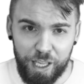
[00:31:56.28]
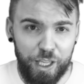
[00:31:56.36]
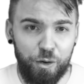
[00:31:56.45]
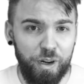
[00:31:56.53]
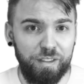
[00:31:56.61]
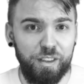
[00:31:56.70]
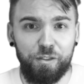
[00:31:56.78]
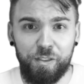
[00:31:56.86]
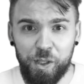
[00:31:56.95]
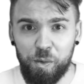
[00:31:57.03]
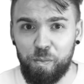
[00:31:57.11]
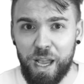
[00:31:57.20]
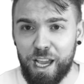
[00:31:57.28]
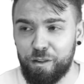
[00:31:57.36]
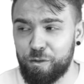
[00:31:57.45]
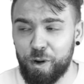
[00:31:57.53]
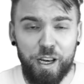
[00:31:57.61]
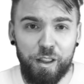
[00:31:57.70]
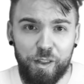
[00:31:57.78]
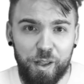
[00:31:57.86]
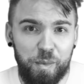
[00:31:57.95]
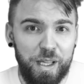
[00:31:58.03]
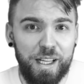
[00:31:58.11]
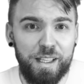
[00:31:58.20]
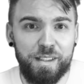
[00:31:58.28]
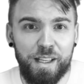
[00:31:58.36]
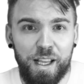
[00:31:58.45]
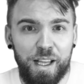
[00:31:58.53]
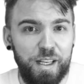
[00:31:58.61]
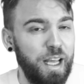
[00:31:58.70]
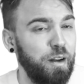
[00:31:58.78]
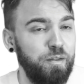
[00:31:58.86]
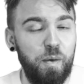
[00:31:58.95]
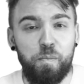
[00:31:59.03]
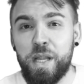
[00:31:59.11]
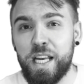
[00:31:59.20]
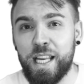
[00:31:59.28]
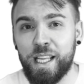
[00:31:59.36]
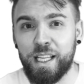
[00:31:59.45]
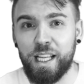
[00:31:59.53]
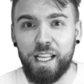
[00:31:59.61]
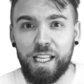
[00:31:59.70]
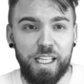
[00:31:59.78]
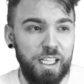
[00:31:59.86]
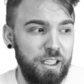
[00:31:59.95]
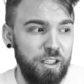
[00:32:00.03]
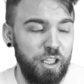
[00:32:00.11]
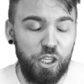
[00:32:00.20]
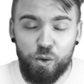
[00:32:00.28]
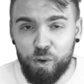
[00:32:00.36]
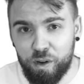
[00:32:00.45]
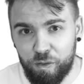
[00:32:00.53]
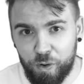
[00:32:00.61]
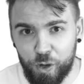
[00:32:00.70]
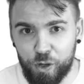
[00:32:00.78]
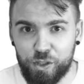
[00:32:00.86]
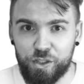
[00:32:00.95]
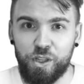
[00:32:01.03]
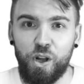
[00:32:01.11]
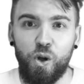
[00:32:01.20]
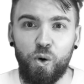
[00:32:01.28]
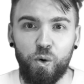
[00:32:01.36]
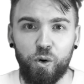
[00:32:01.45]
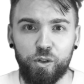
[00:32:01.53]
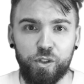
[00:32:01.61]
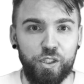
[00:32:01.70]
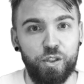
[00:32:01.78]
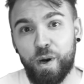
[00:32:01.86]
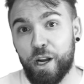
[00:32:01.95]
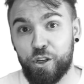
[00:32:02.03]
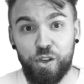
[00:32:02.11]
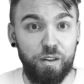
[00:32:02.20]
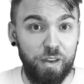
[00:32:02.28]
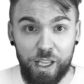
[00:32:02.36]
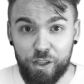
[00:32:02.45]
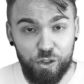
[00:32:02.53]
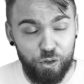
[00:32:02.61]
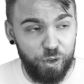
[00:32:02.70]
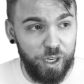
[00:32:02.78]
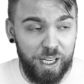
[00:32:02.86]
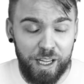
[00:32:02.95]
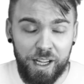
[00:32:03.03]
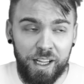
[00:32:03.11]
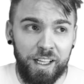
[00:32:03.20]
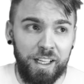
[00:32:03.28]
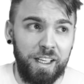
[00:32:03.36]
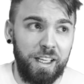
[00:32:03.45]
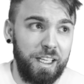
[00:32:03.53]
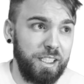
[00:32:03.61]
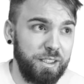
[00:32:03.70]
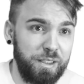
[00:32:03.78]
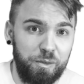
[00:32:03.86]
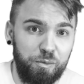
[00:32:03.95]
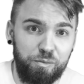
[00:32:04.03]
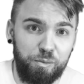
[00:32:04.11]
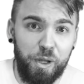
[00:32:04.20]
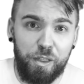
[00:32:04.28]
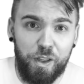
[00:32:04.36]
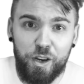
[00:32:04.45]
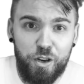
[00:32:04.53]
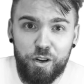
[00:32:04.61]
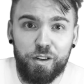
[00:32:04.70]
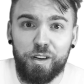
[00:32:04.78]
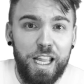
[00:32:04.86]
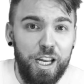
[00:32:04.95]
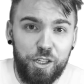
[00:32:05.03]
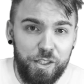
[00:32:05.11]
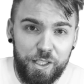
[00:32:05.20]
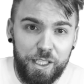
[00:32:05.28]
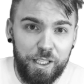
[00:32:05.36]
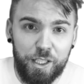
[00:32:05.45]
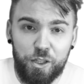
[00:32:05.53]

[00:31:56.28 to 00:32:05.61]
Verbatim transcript: You don't have to feel bad for anything because none of the meaning in the universe or the direction of history is within your agency to